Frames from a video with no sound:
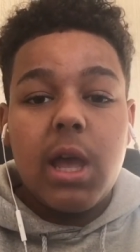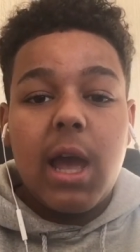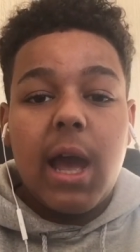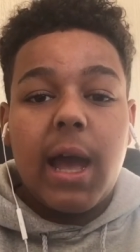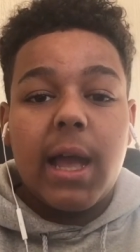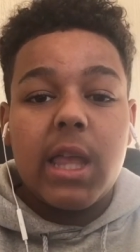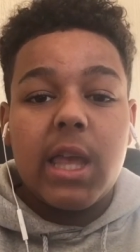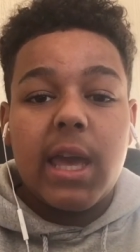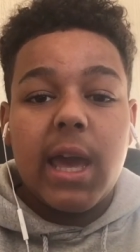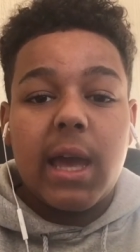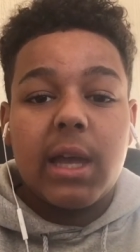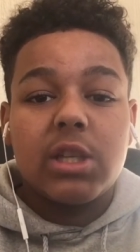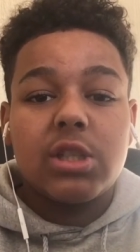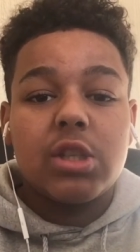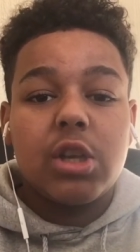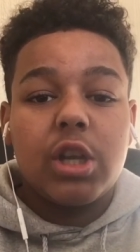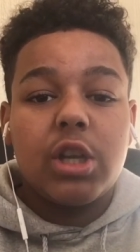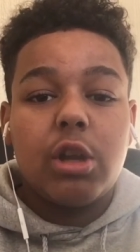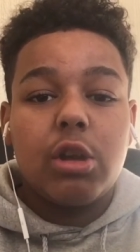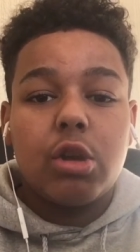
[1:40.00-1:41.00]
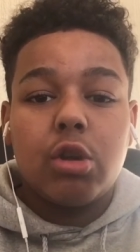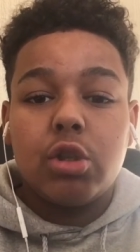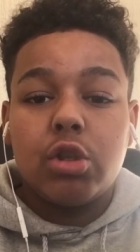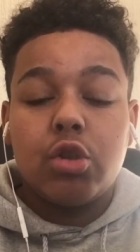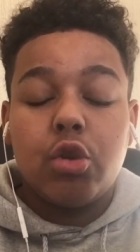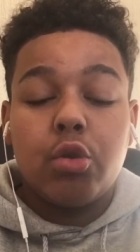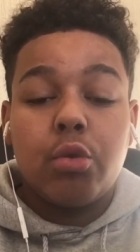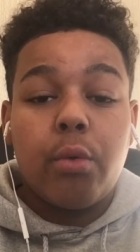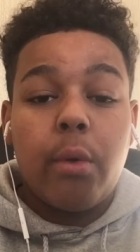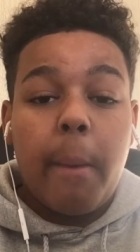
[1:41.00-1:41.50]
and yeah, sign a
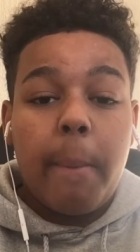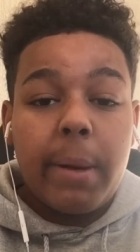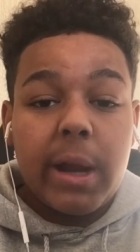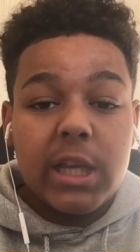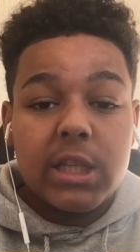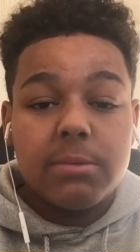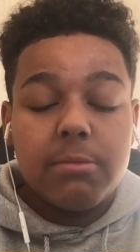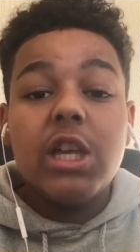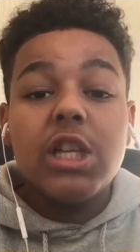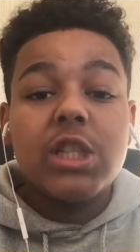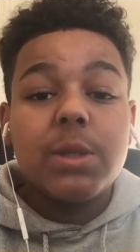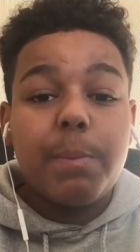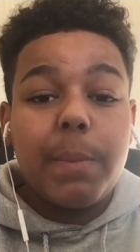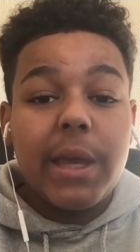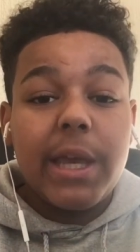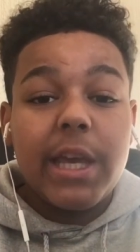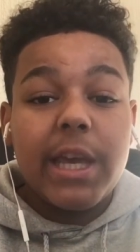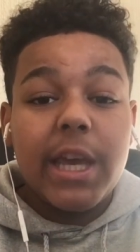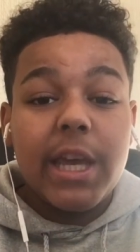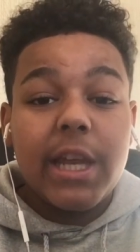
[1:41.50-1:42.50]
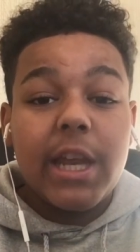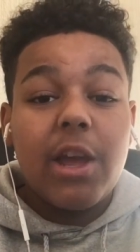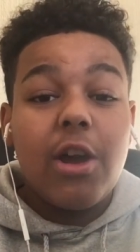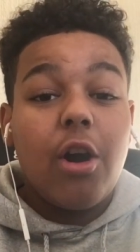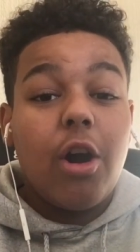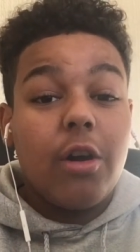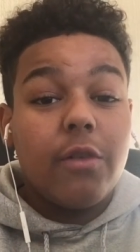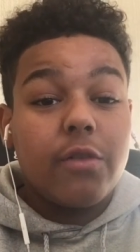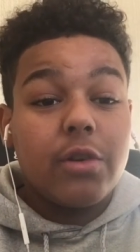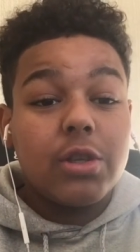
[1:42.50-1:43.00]
Cazorla replacement. Speaking
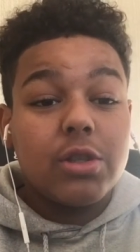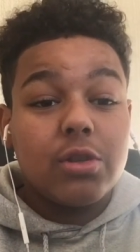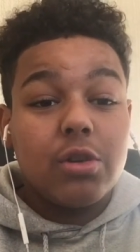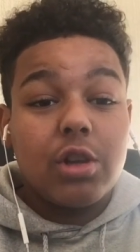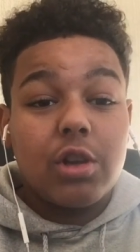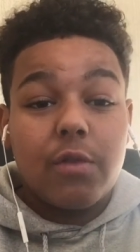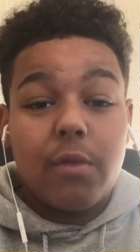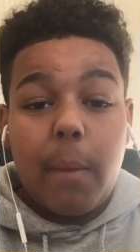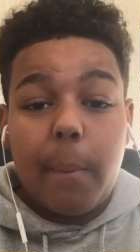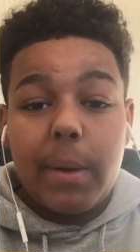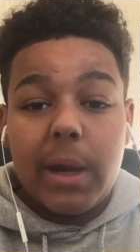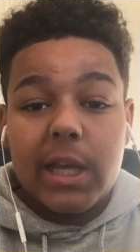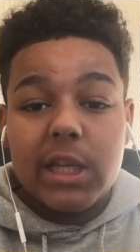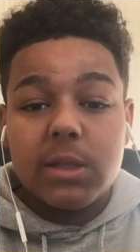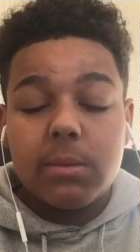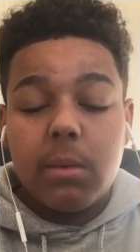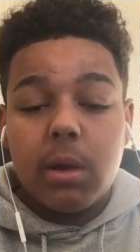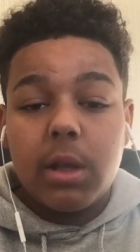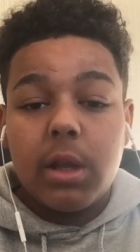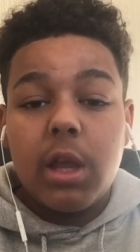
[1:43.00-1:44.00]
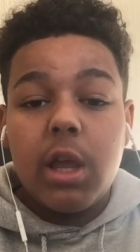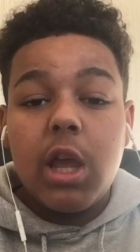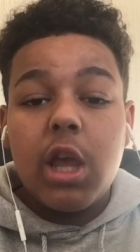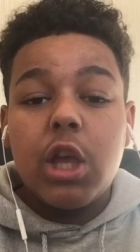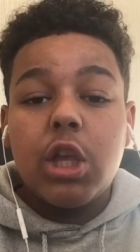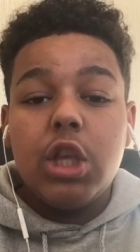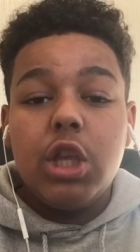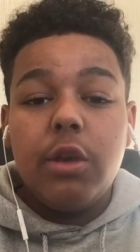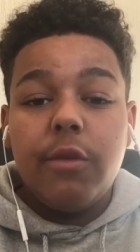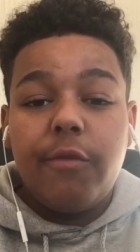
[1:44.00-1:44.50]
of Cazorla replacement,
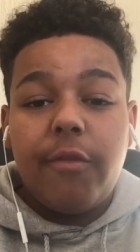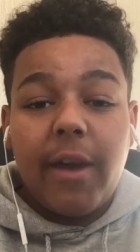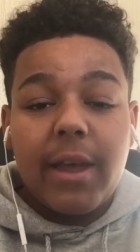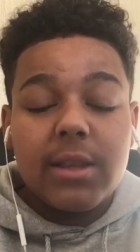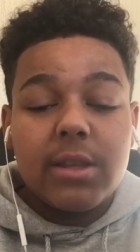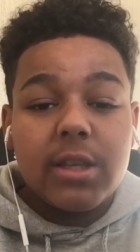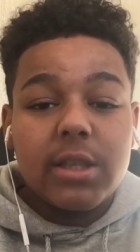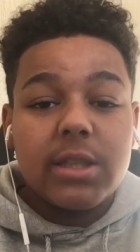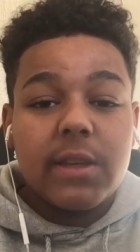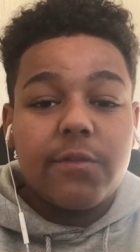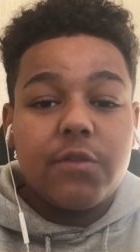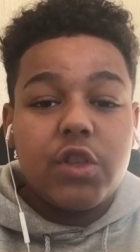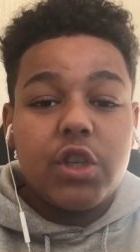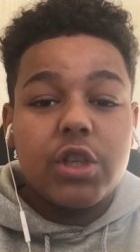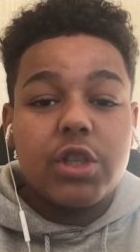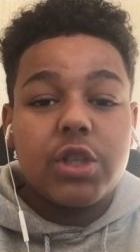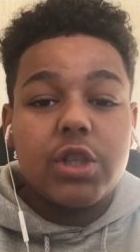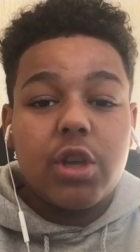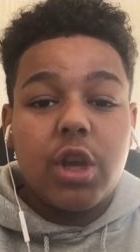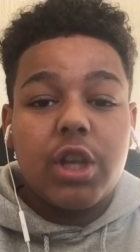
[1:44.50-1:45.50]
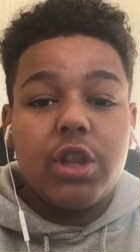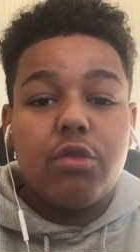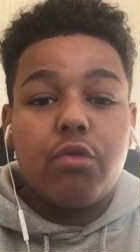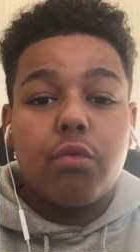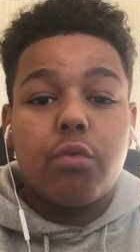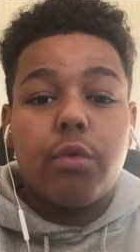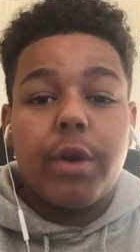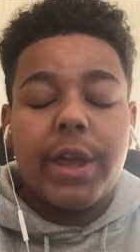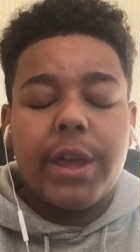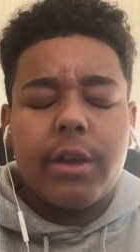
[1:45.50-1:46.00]
Juventus have just
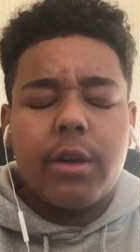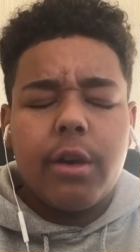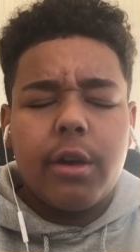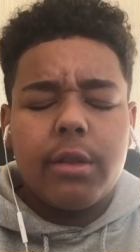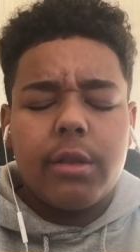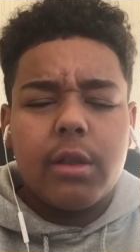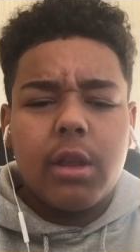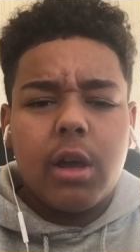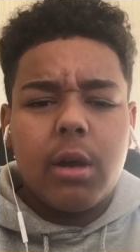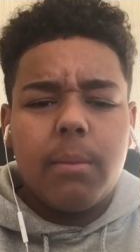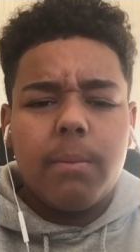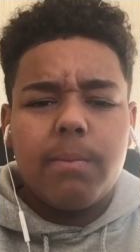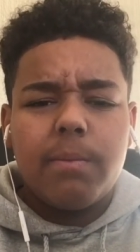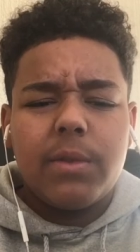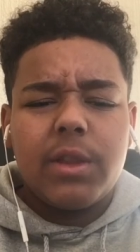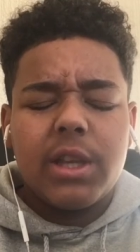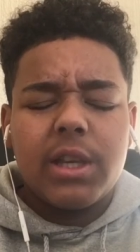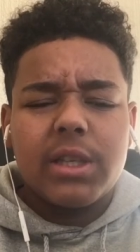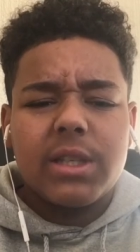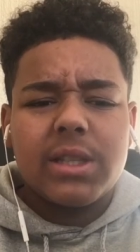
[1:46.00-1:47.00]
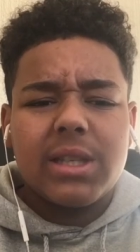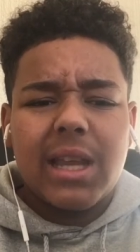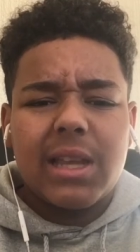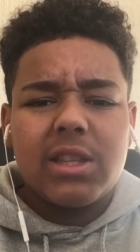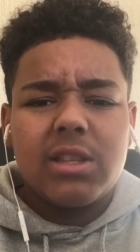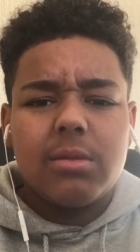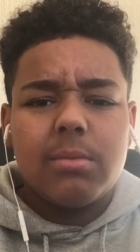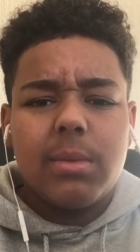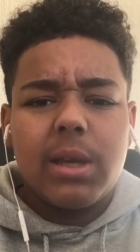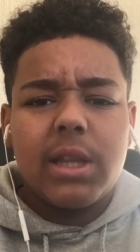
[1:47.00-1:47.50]
signed Rincon, um, the
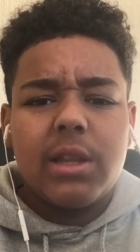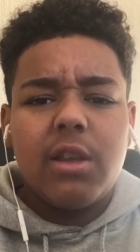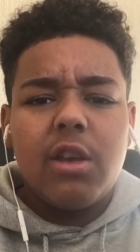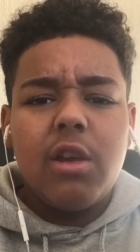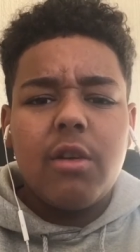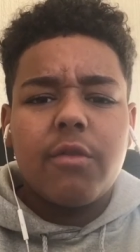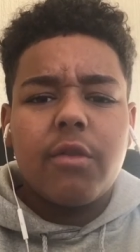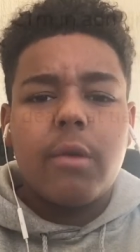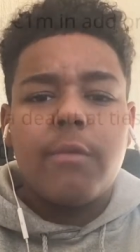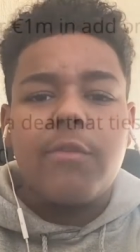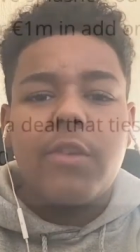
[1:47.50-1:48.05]
centre mid from